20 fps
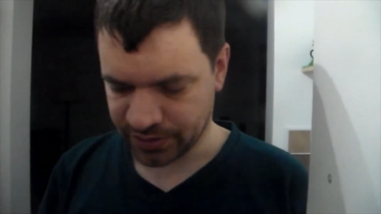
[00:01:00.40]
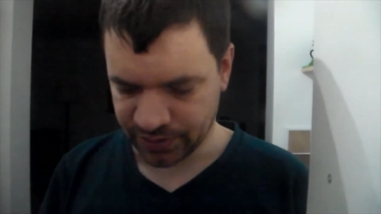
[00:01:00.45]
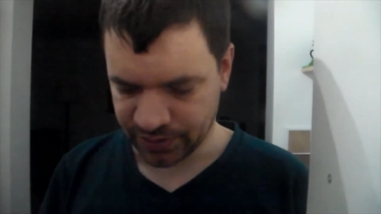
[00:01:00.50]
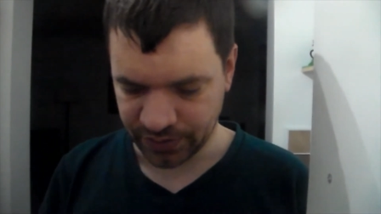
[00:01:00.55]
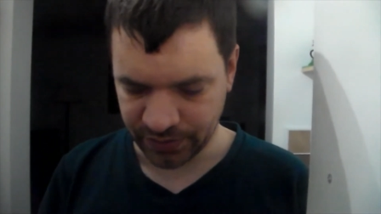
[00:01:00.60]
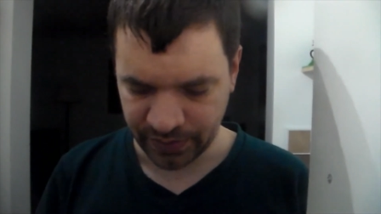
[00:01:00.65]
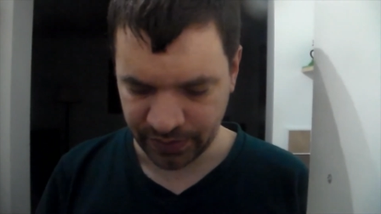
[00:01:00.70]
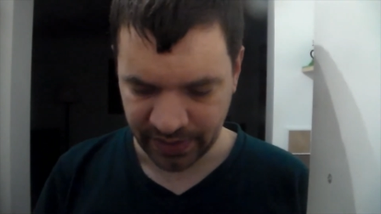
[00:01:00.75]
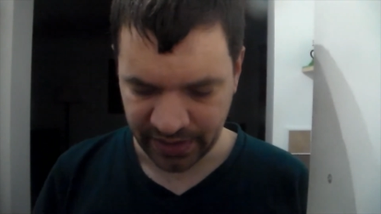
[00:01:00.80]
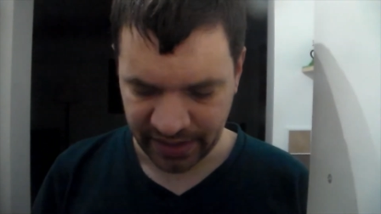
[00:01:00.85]

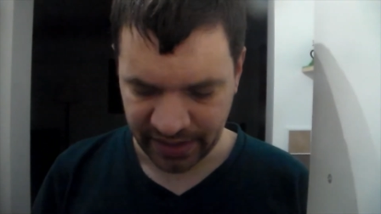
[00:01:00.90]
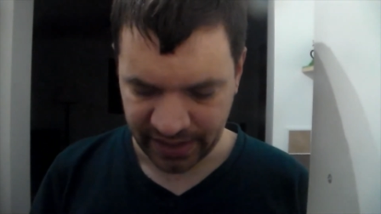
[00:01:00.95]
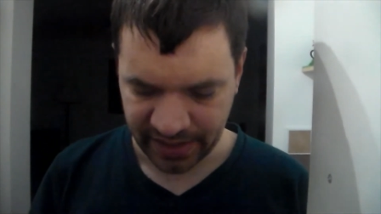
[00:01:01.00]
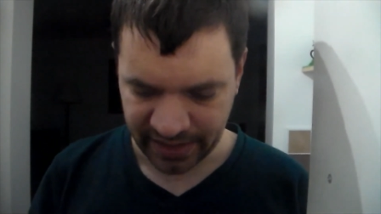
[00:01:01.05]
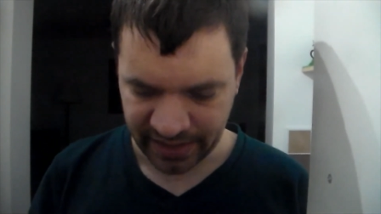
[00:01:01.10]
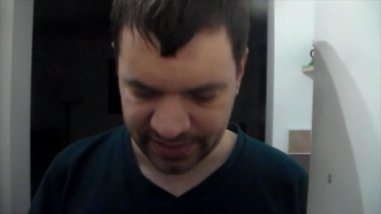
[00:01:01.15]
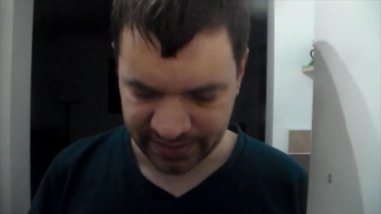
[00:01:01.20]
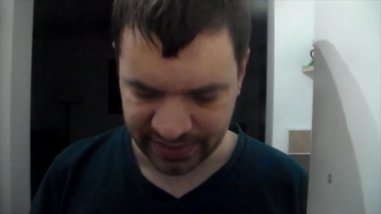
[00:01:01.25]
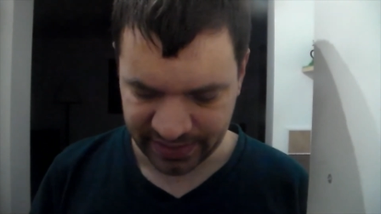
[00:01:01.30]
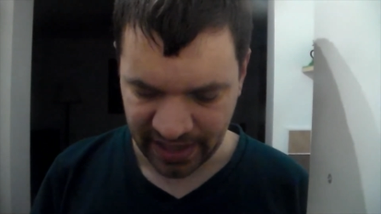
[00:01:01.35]
do
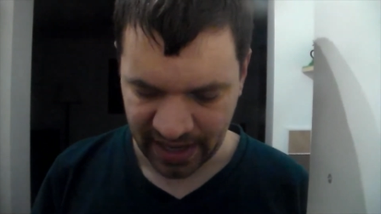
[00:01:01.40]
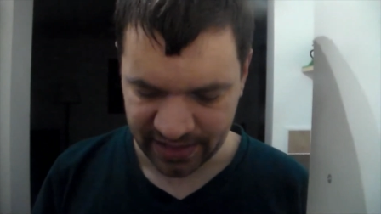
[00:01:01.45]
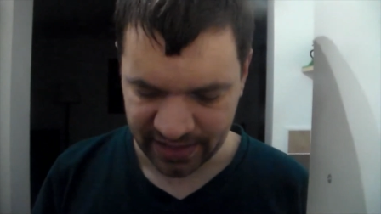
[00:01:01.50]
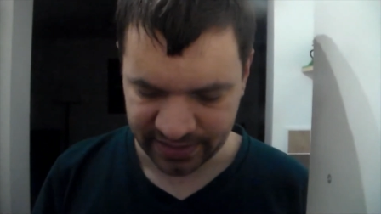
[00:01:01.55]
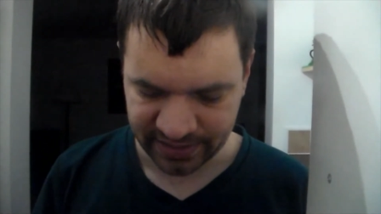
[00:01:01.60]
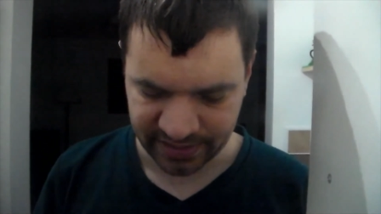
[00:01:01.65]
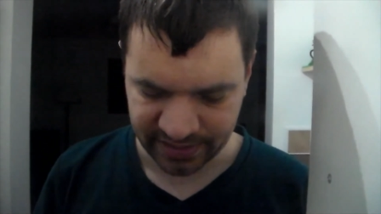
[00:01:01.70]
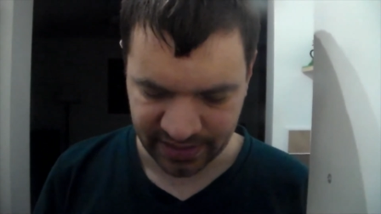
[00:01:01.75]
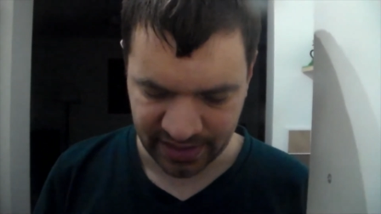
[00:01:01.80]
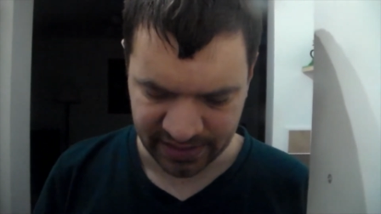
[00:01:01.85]
is get
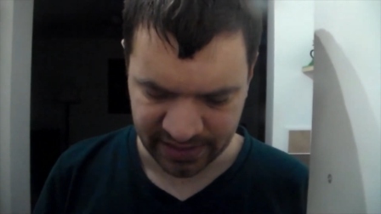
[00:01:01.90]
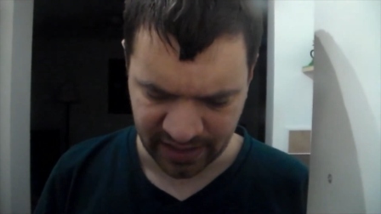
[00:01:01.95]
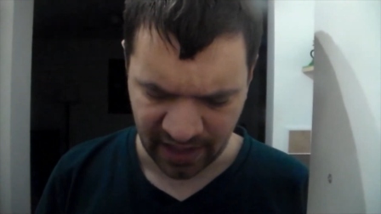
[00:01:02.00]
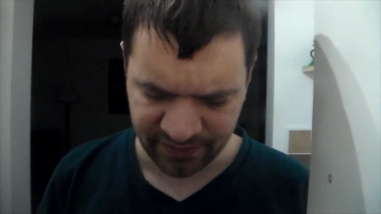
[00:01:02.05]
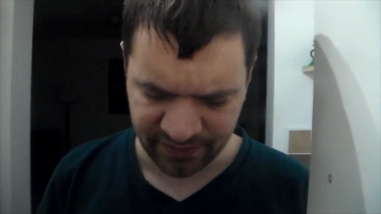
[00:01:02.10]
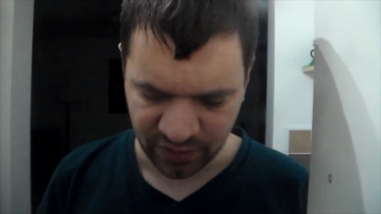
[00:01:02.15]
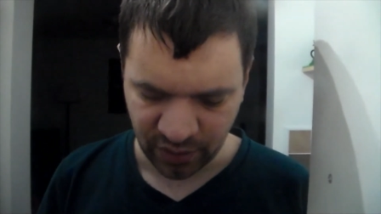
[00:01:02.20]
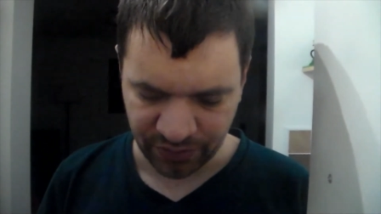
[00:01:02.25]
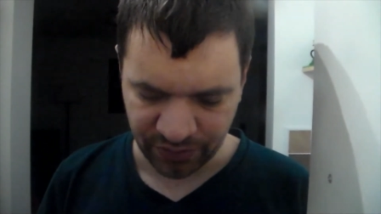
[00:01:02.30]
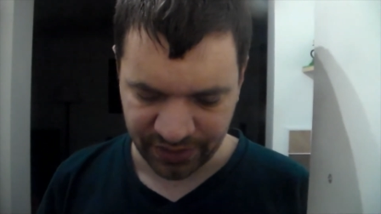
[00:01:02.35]
these.
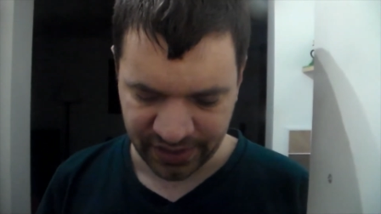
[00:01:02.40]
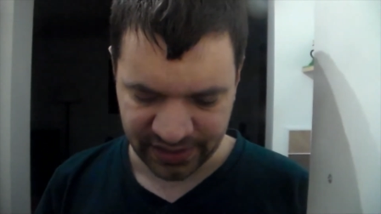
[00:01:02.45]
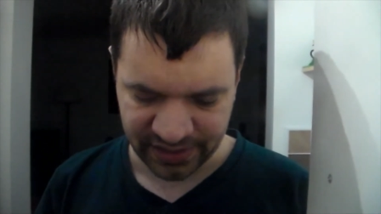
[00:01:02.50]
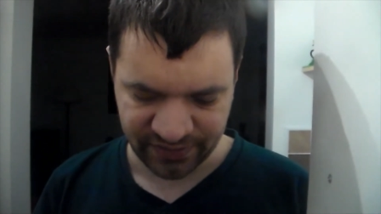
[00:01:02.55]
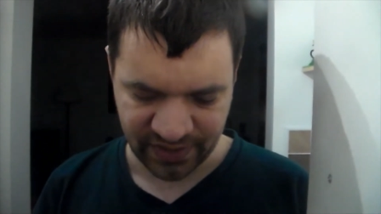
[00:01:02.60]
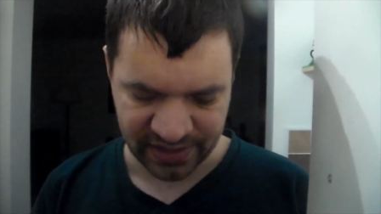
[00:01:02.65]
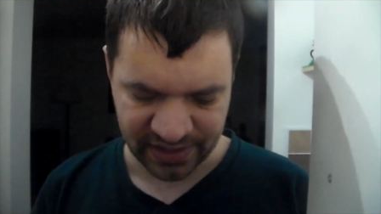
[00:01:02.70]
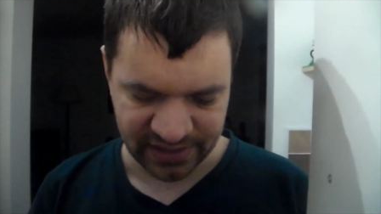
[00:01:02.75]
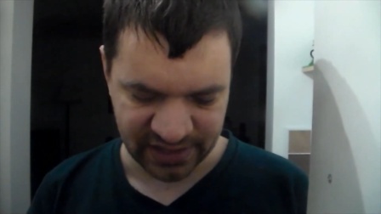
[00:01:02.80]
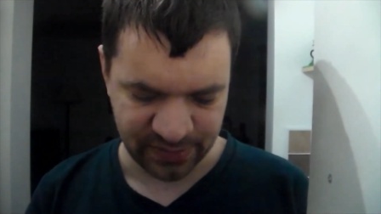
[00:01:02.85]
I've got these
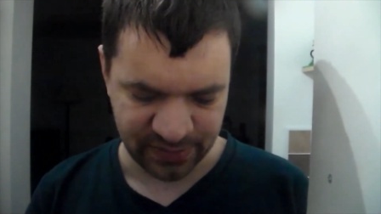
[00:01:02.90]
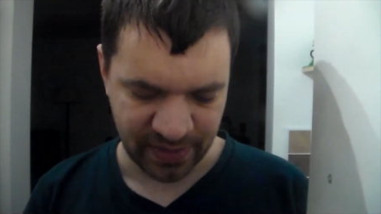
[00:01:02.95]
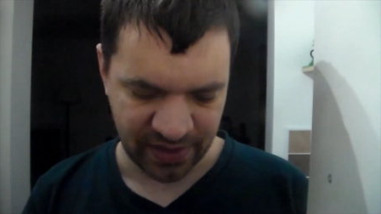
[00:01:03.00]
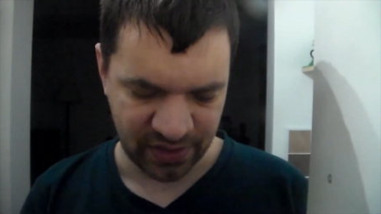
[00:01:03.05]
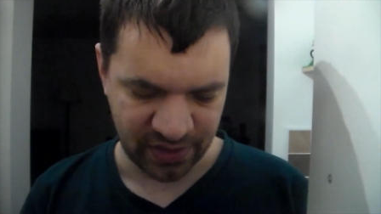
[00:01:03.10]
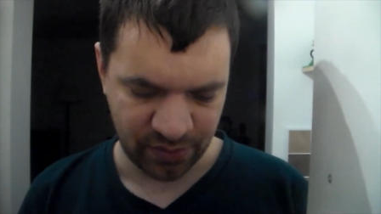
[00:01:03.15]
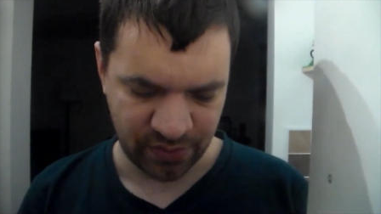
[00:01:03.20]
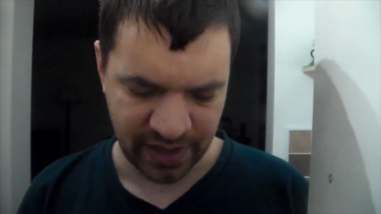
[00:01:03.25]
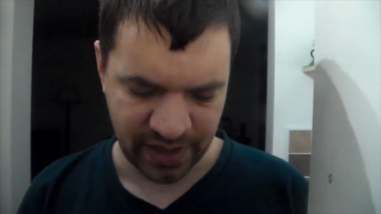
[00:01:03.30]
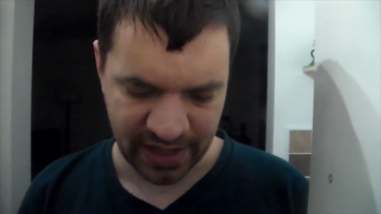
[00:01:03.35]
pheasants, by
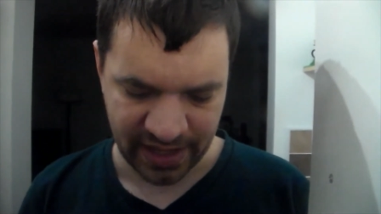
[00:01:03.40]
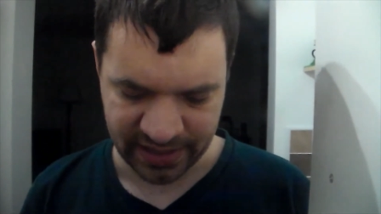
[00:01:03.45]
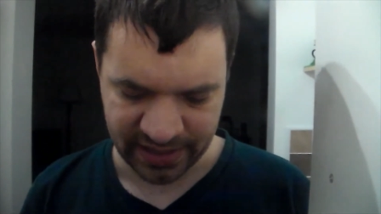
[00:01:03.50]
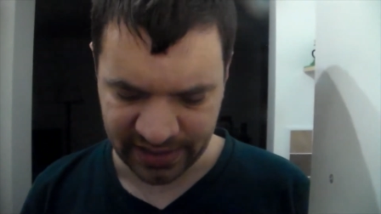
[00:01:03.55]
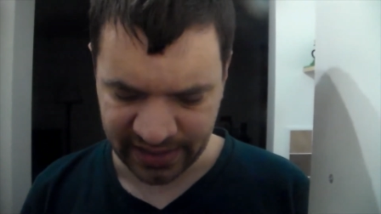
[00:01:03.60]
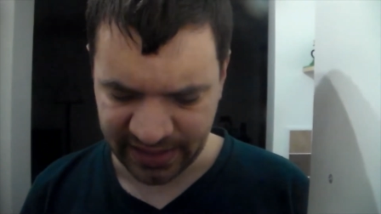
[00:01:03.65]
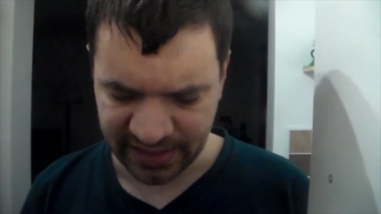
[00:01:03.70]
the way, at a